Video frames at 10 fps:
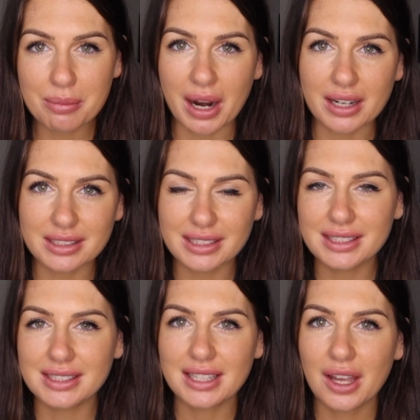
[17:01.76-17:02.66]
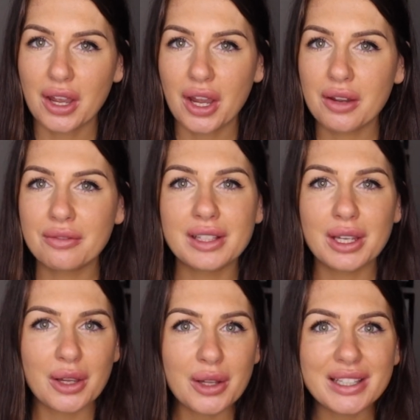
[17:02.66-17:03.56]
practice,
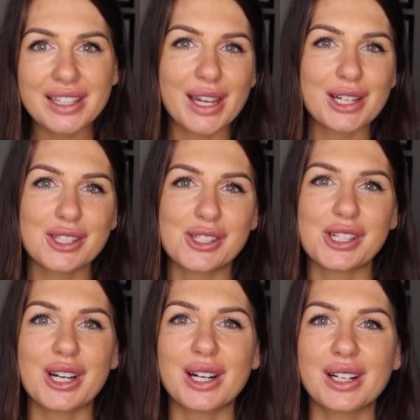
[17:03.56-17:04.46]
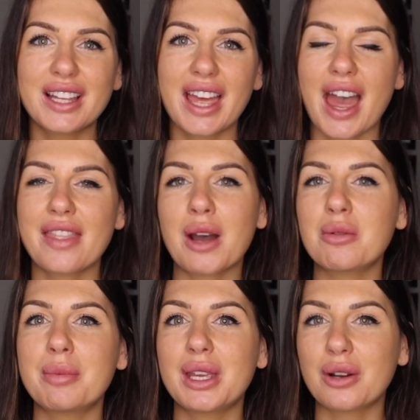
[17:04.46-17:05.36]
hopefully early next year, and that
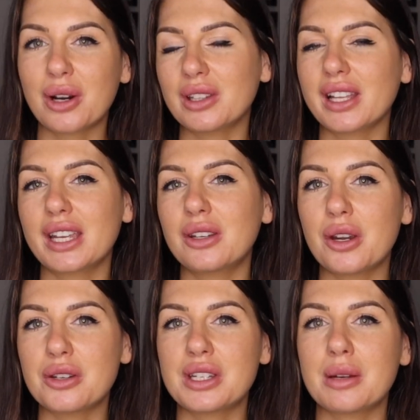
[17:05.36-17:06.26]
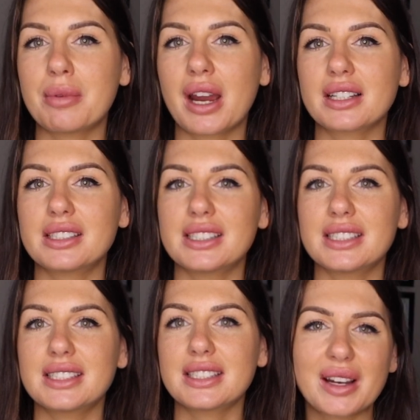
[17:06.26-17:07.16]
will be an online coaching
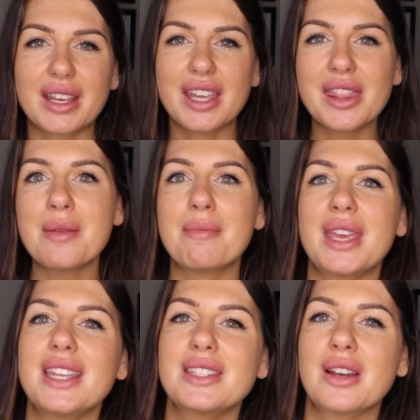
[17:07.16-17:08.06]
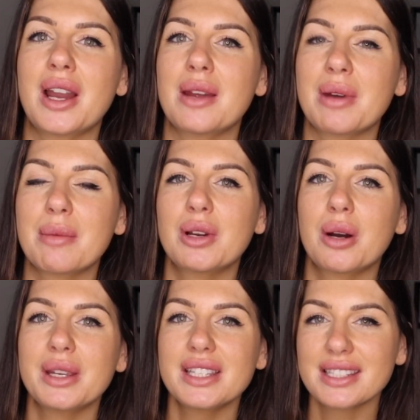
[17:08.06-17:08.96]
practice. In the meantime, I'm
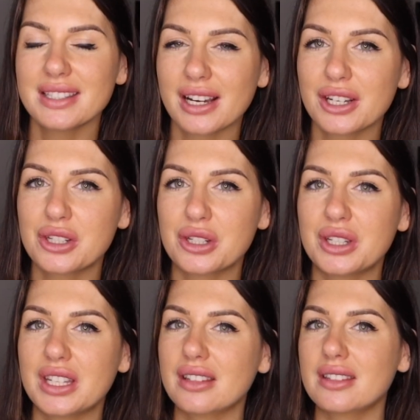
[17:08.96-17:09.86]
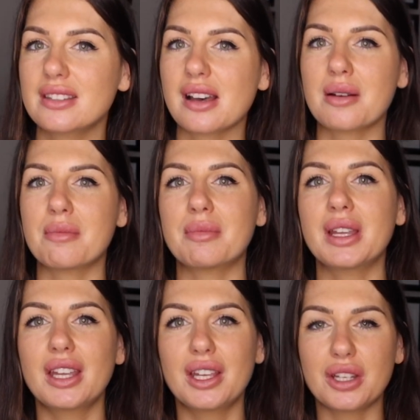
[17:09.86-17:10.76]
going to start shooting some
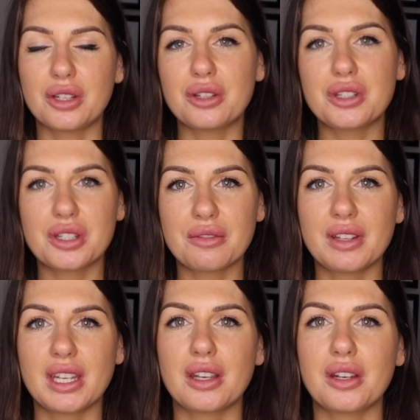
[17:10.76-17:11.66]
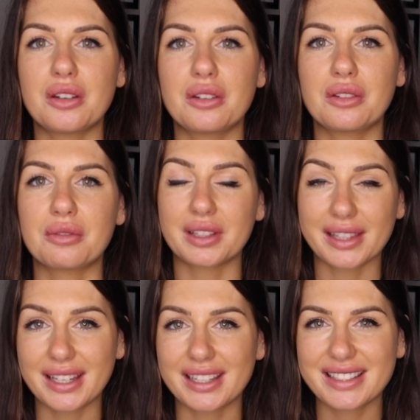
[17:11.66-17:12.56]
YouTube videos
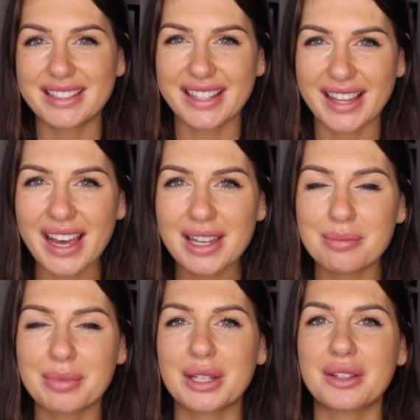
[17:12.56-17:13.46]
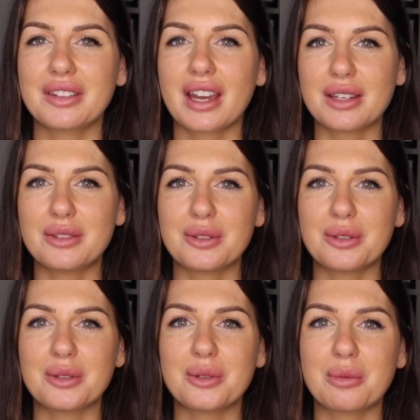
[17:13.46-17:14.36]
related to that, because I
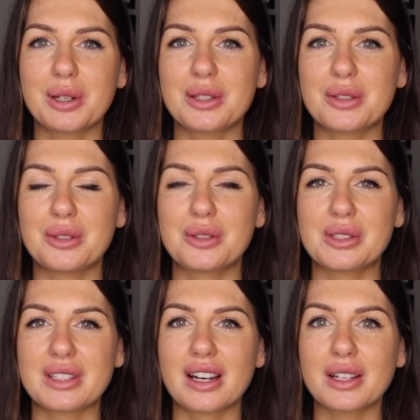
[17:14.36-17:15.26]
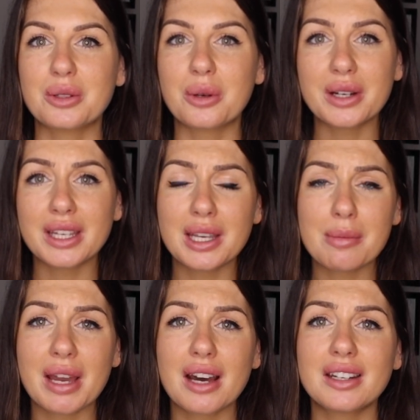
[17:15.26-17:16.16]
do want to start talking
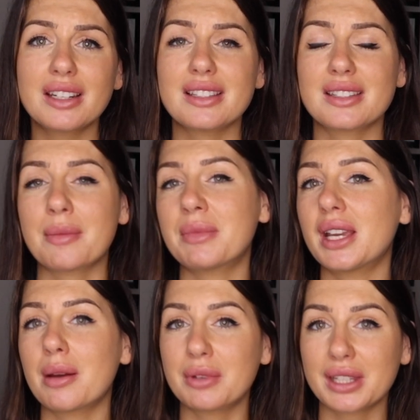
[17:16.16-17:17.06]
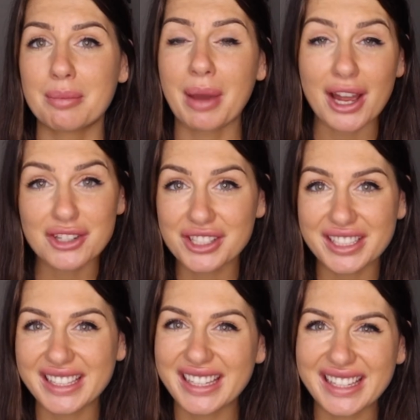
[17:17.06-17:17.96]
about it. It's something I'm really
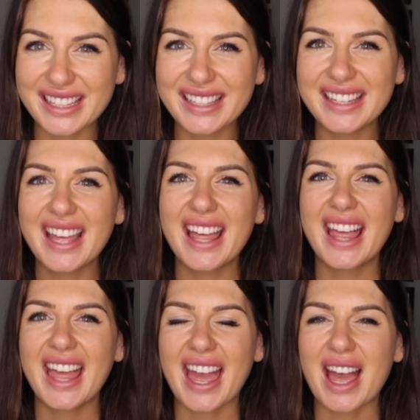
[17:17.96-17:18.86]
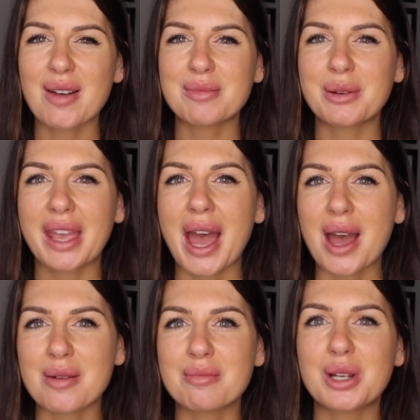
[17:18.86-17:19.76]
passionate in. So I
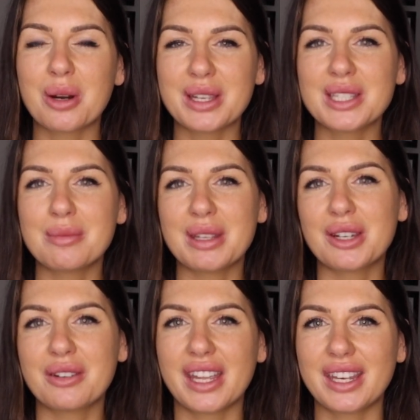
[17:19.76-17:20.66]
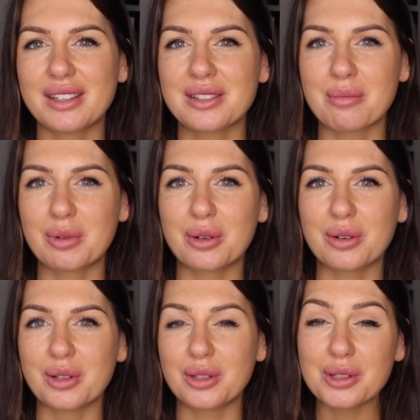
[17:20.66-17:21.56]
am going to be creating some
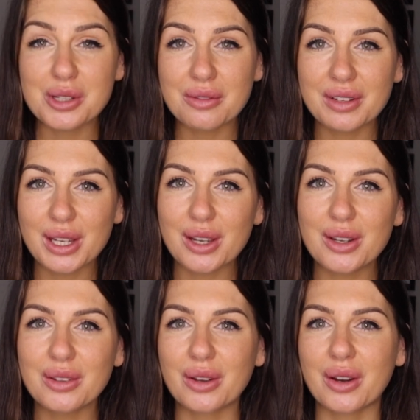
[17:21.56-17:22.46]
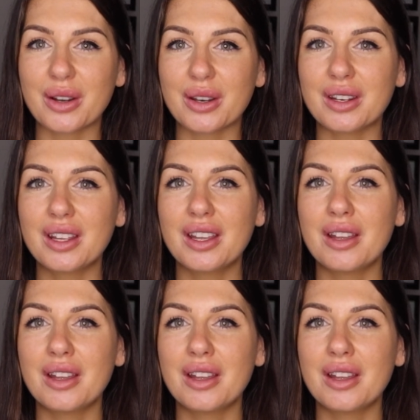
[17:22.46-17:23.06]
more YouTube videos on